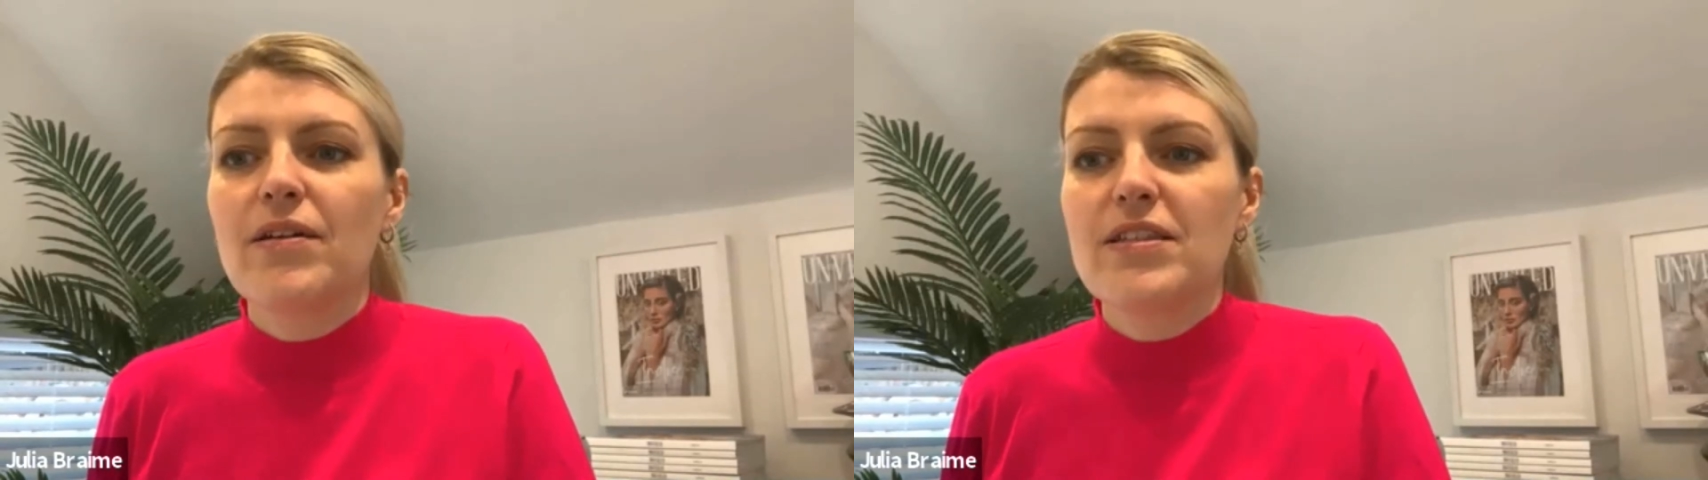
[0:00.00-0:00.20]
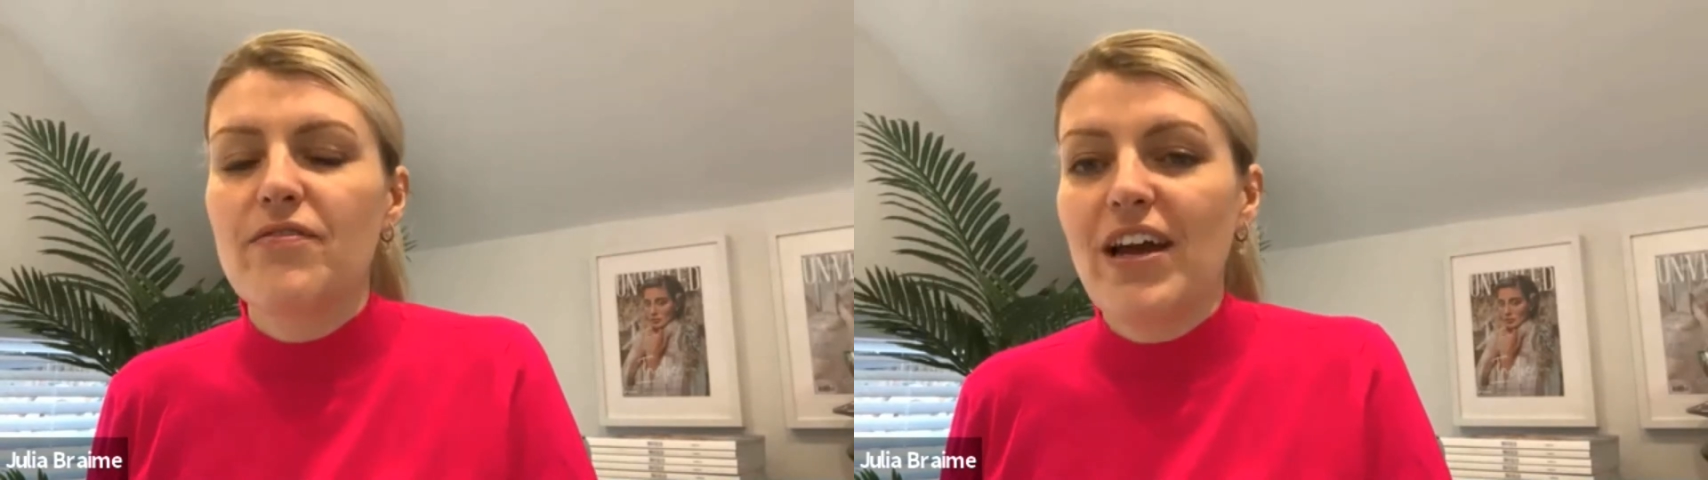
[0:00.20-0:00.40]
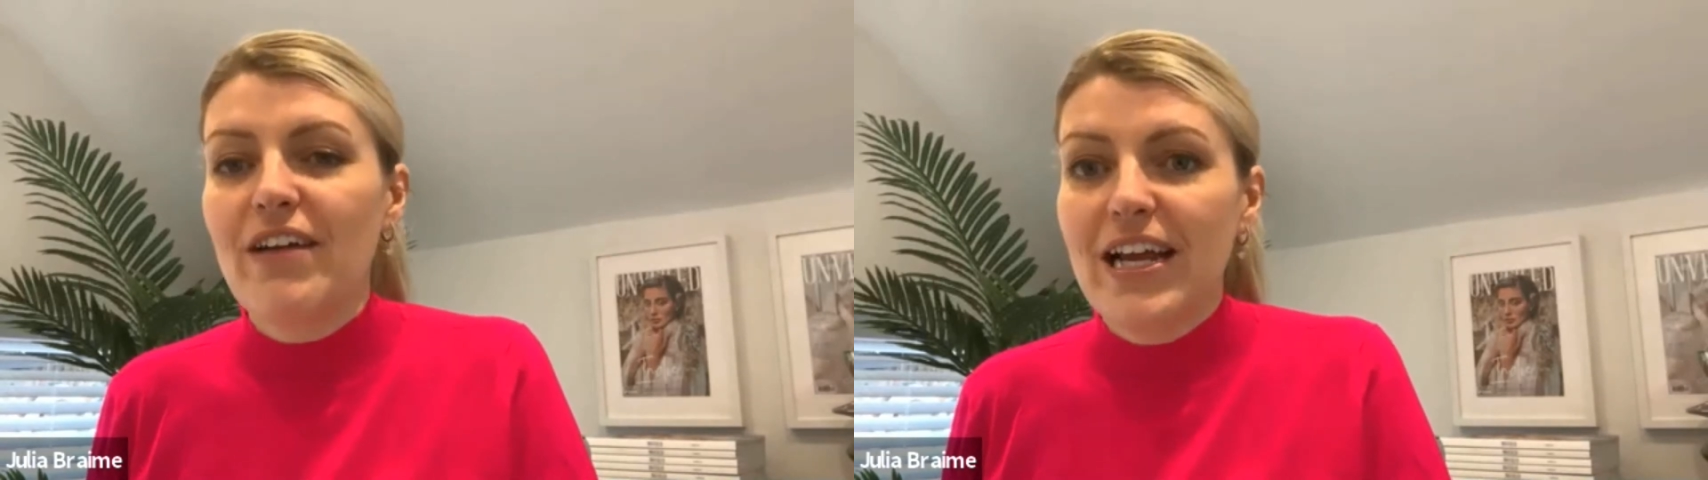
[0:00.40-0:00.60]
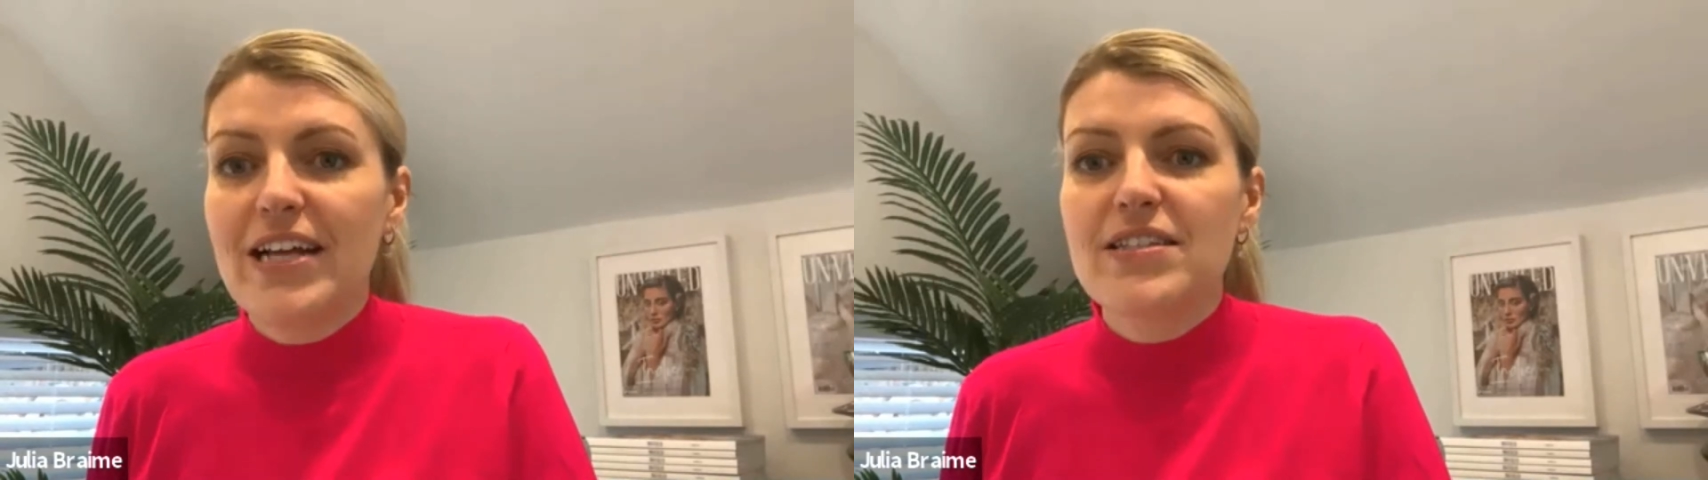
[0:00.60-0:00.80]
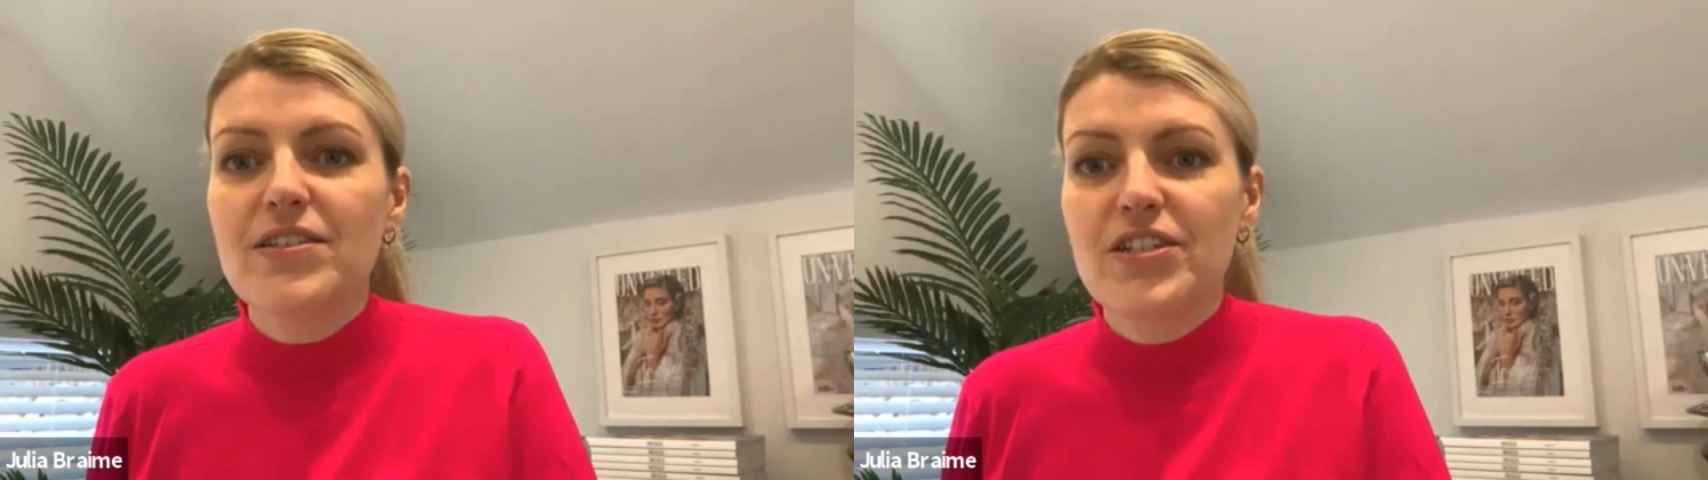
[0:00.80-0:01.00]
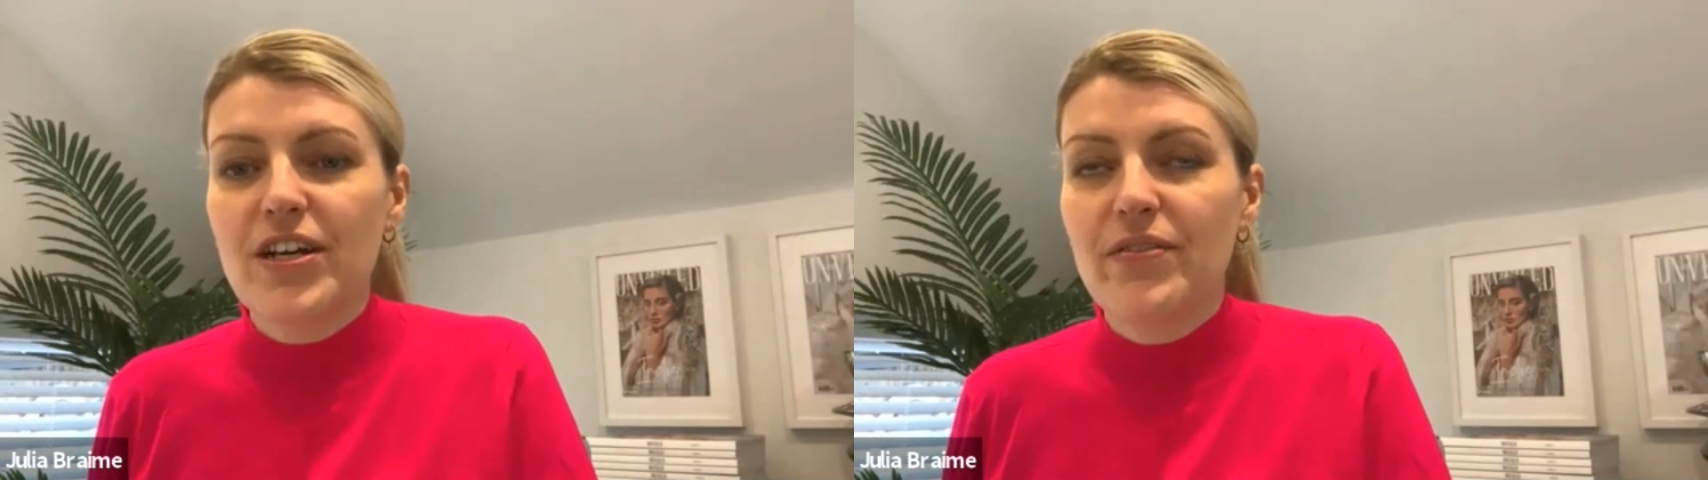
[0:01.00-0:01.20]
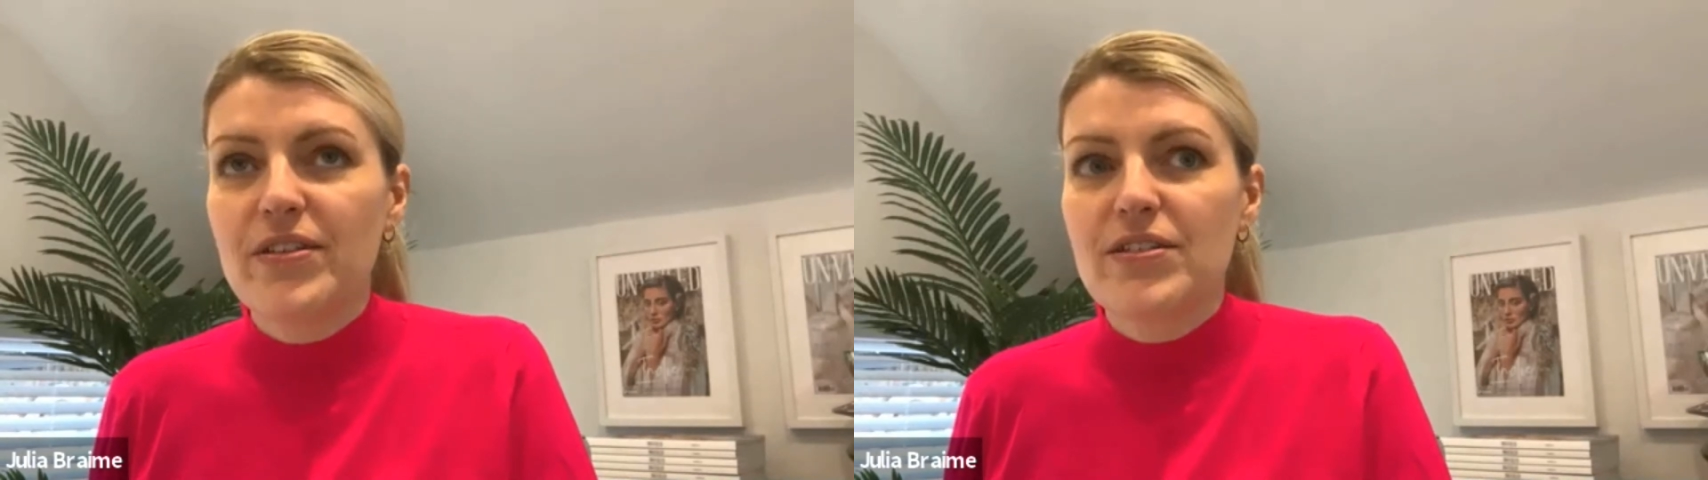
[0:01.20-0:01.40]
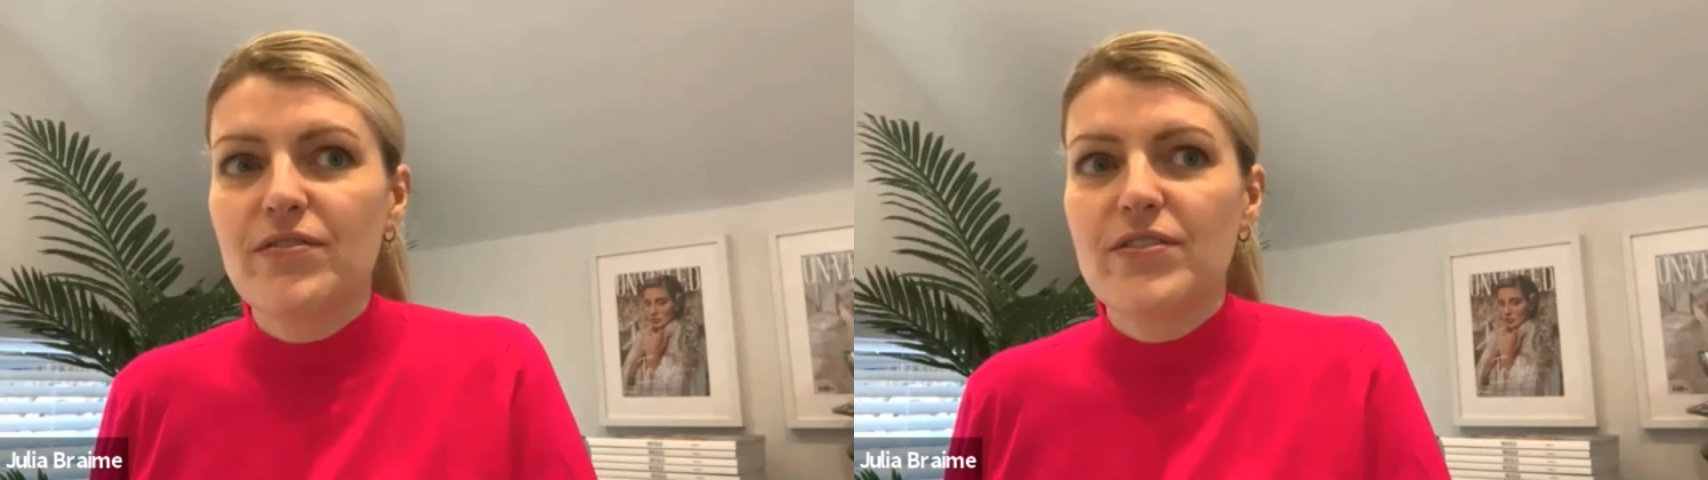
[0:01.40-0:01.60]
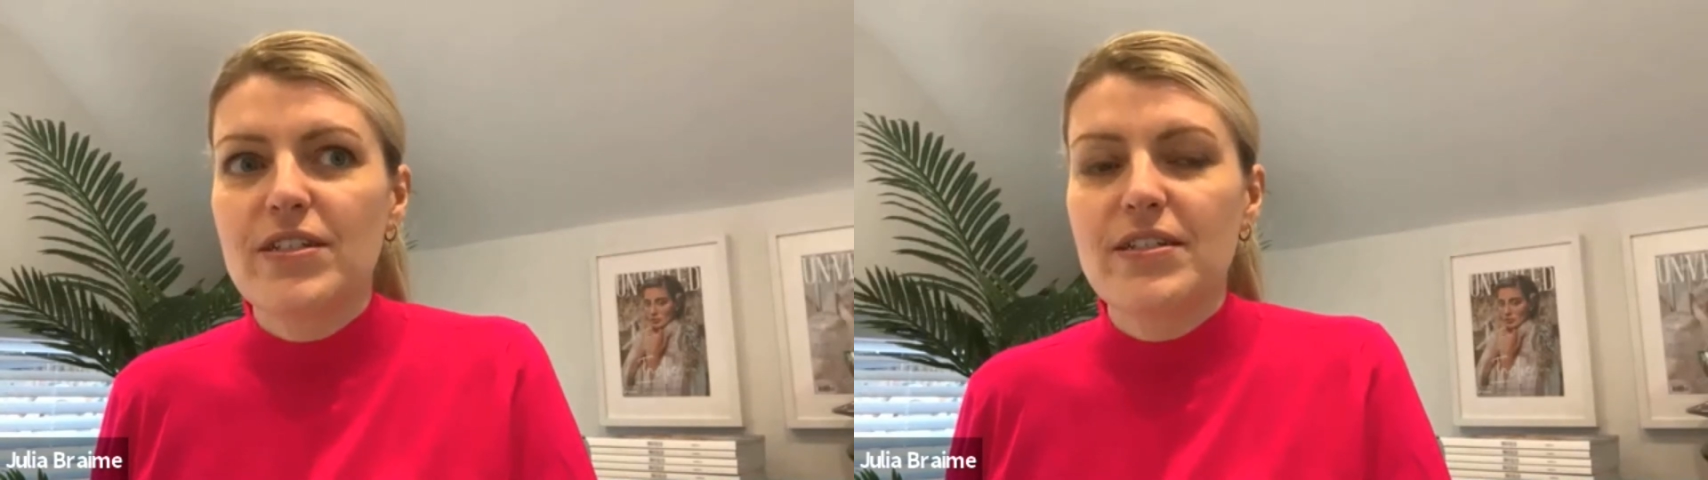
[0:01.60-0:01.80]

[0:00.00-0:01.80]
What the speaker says: because of the fairy lights and the sort of